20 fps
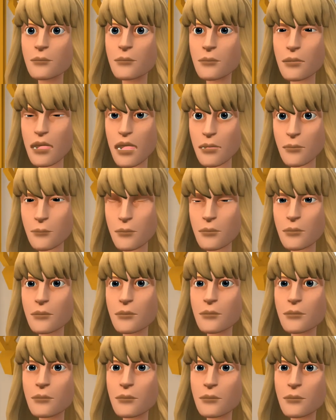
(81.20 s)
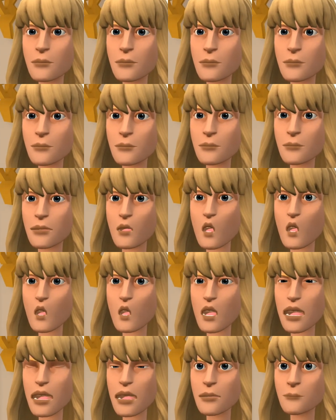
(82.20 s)

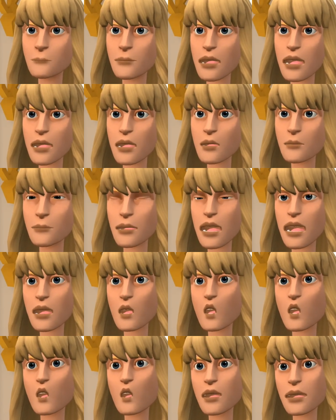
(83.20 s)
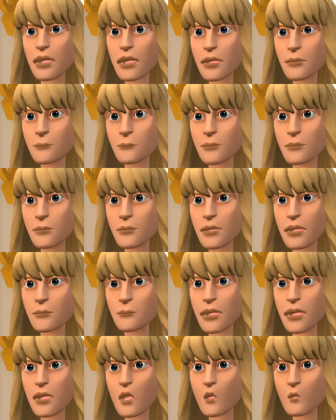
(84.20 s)
always paid her bills on time,
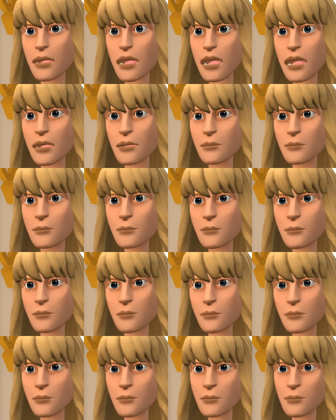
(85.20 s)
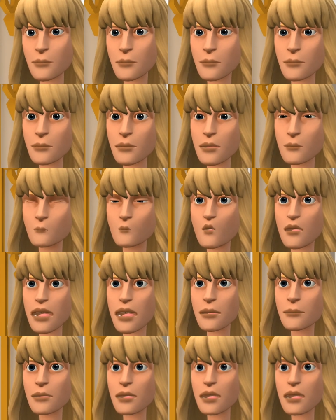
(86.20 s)
I'm assuming.
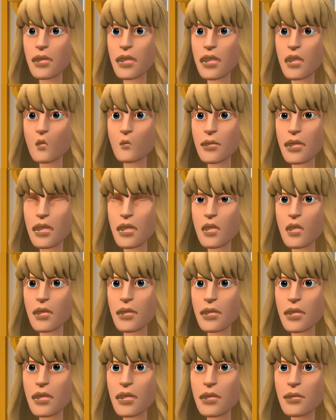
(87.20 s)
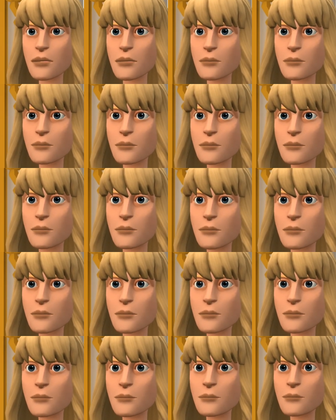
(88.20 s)
Hopefully managed to pay her tax.
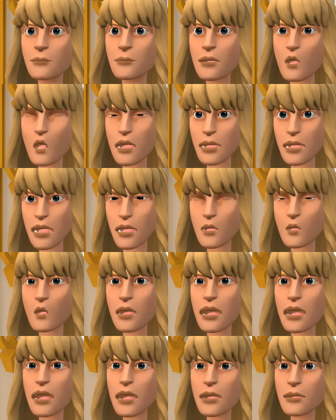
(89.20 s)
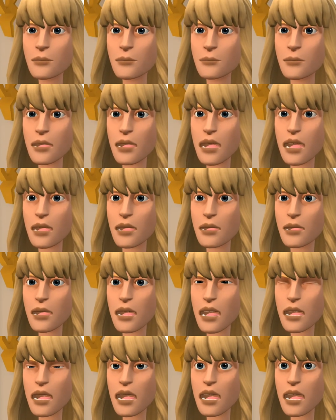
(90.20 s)
All I know is that
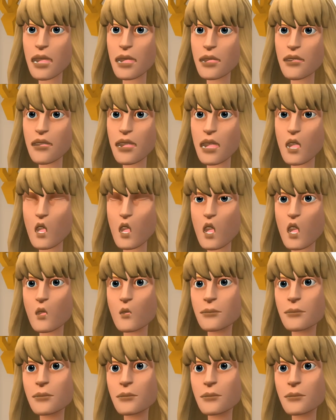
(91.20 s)
she didn't have a job.